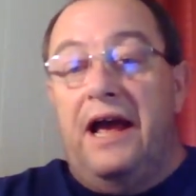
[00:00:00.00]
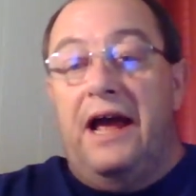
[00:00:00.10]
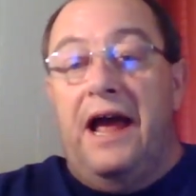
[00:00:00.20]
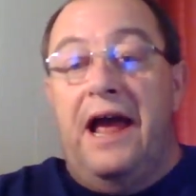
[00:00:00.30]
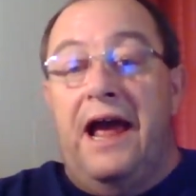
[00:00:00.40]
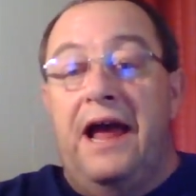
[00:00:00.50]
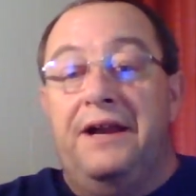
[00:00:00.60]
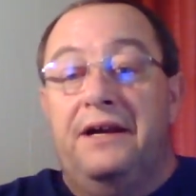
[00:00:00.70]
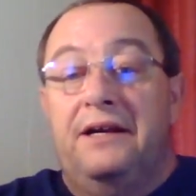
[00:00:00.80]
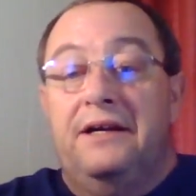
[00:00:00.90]

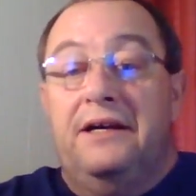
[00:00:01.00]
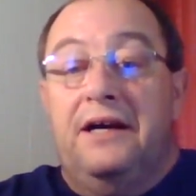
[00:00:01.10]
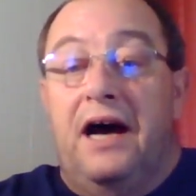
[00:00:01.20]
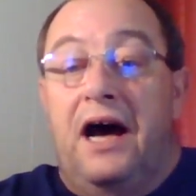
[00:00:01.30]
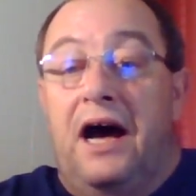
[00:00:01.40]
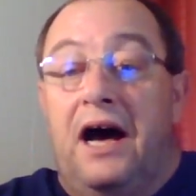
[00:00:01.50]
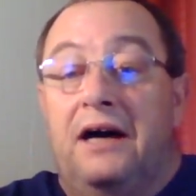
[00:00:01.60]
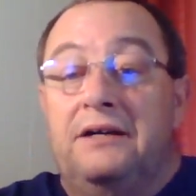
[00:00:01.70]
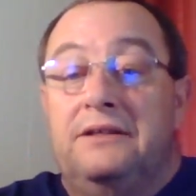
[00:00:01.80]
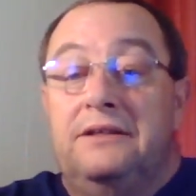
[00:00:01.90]
And
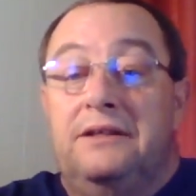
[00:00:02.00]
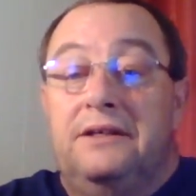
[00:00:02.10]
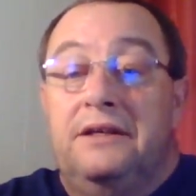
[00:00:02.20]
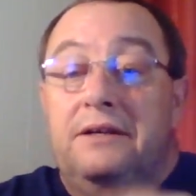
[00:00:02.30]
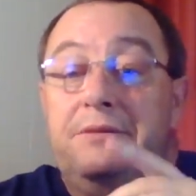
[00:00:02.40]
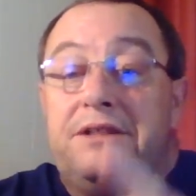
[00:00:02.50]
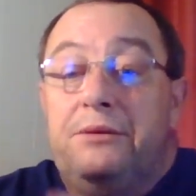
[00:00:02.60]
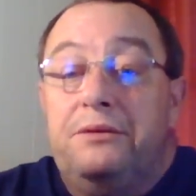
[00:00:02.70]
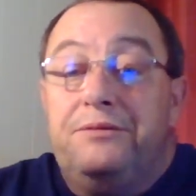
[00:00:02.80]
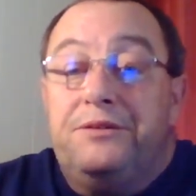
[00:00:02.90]
let me see
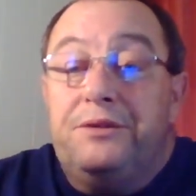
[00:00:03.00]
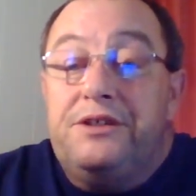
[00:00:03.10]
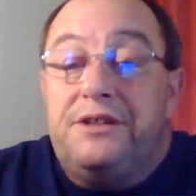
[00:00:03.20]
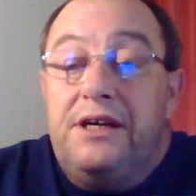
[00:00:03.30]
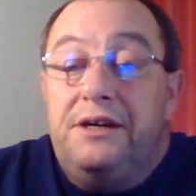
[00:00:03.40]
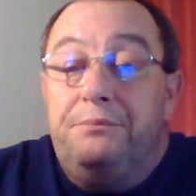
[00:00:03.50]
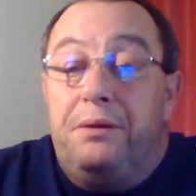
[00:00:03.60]
what you said,